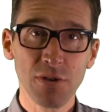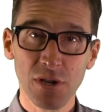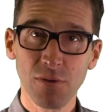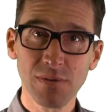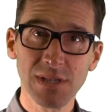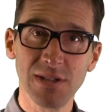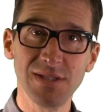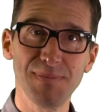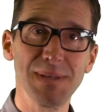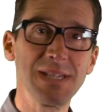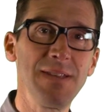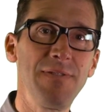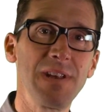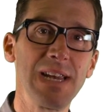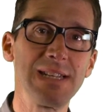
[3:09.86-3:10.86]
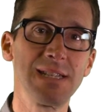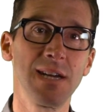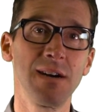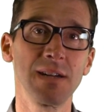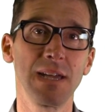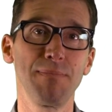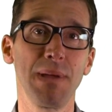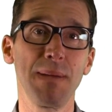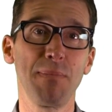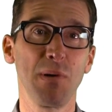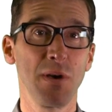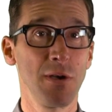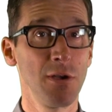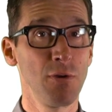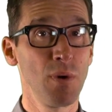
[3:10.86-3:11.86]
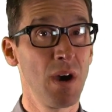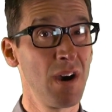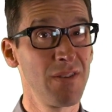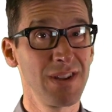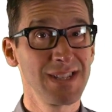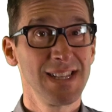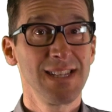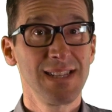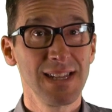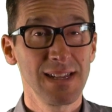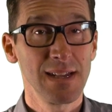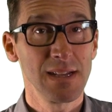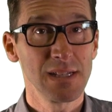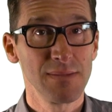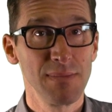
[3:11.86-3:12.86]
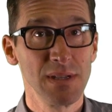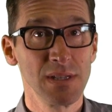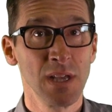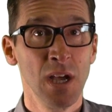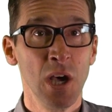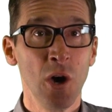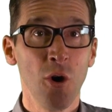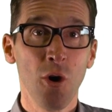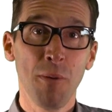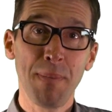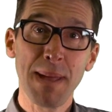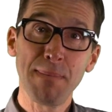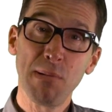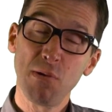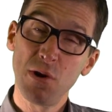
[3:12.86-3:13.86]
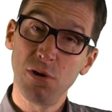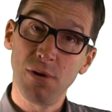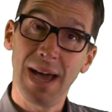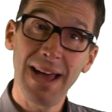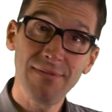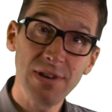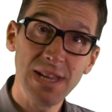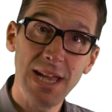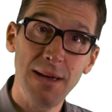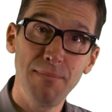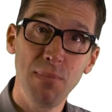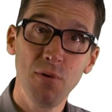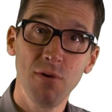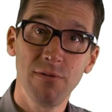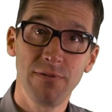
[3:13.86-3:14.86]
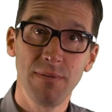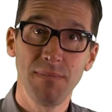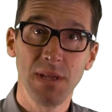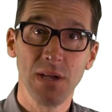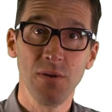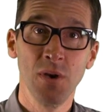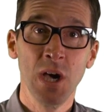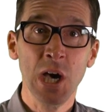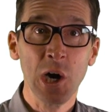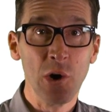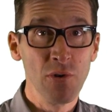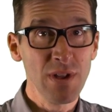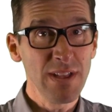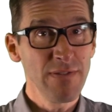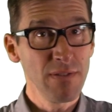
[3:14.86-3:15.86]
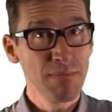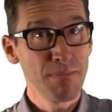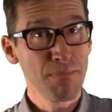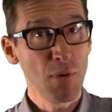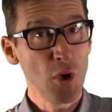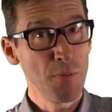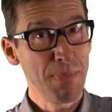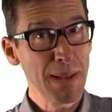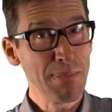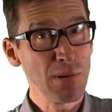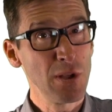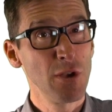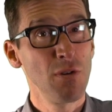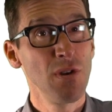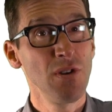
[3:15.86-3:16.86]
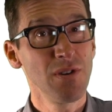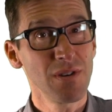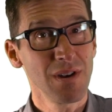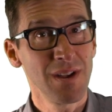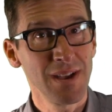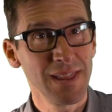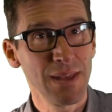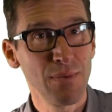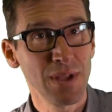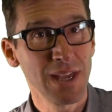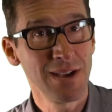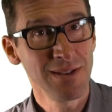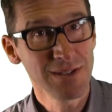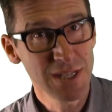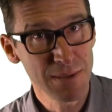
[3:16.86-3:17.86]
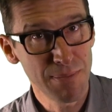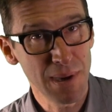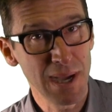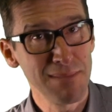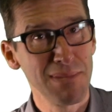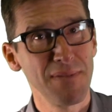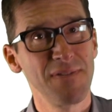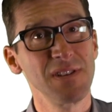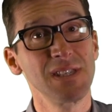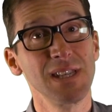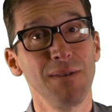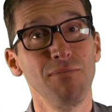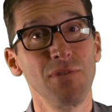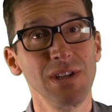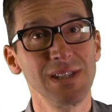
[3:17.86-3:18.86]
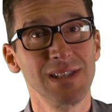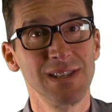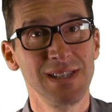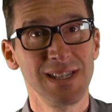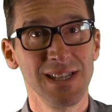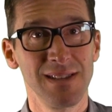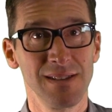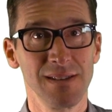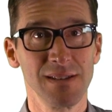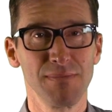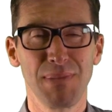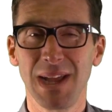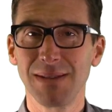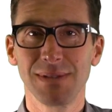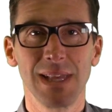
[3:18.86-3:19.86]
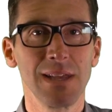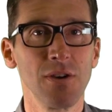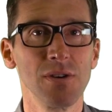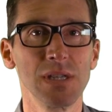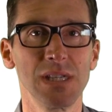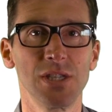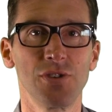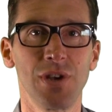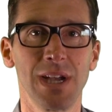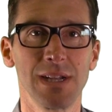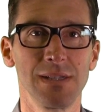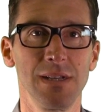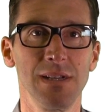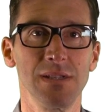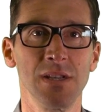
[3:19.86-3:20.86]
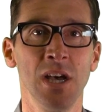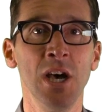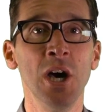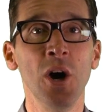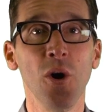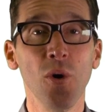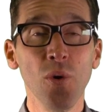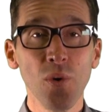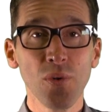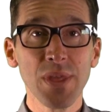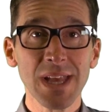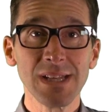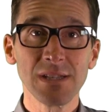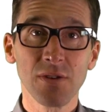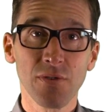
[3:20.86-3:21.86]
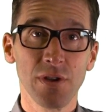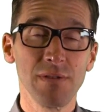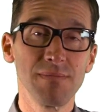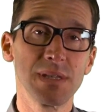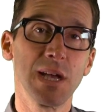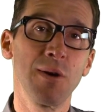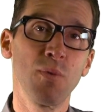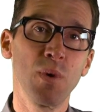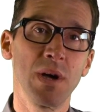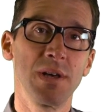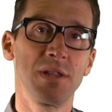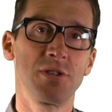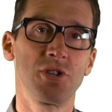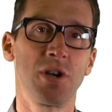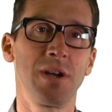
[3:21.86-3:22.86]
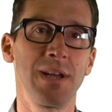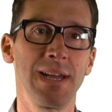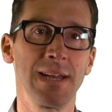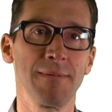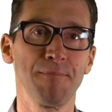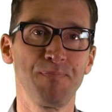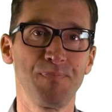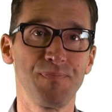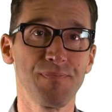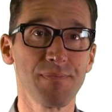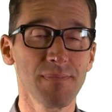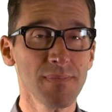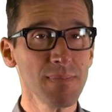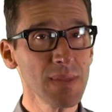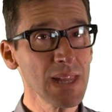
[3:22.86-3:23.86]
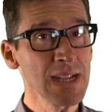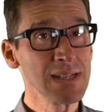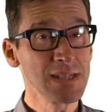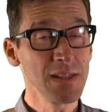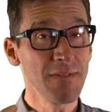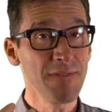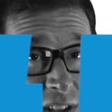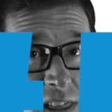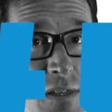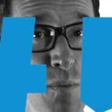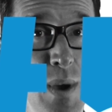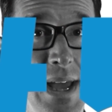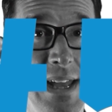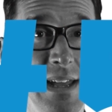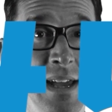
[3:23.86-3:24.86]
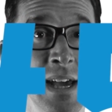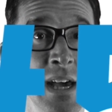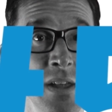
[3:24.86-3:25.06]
can also specifically target people who are existing customers, or people who haven't yet bought from you, or even people who look like they were going to buy but for some reason didn't. Perhaps they got distracted. All these groups are worth trying. So the fifth way